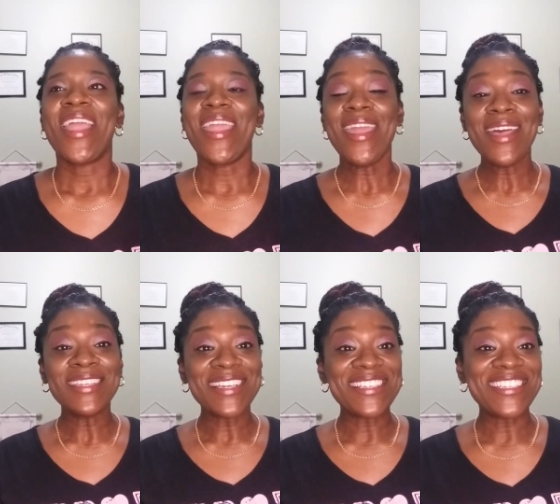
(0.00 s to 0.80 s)
And
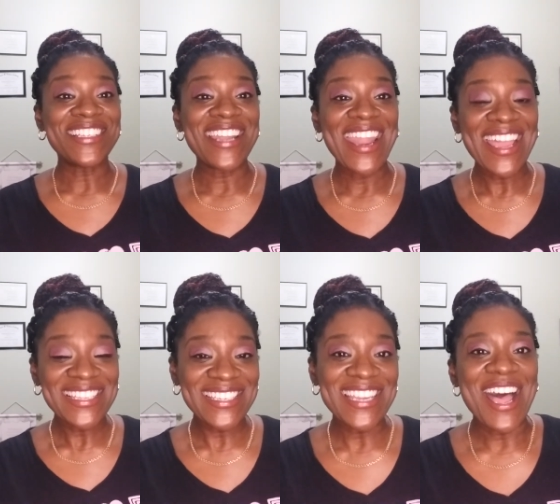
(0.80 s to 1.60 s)
until
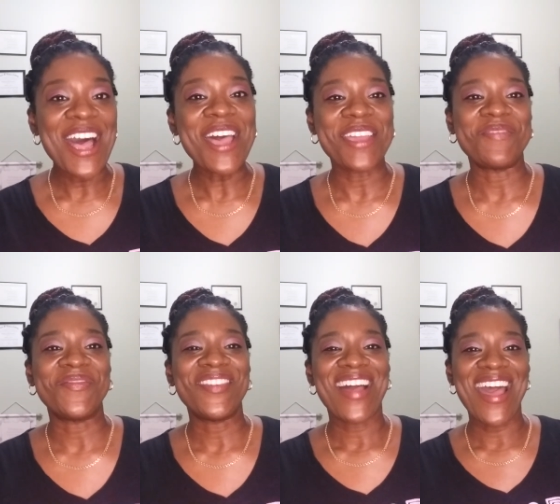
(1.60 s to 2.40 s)
next
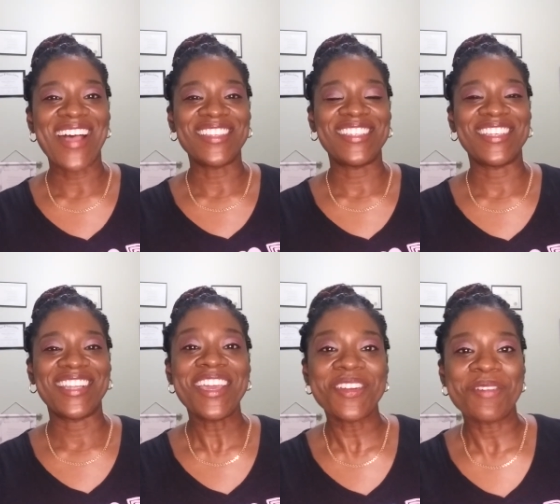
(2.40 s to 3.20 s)
time, I'll see you
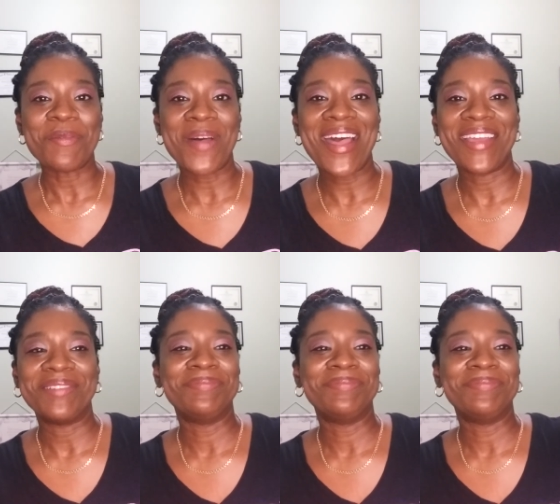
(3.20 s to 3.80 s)
later. Bye-bye.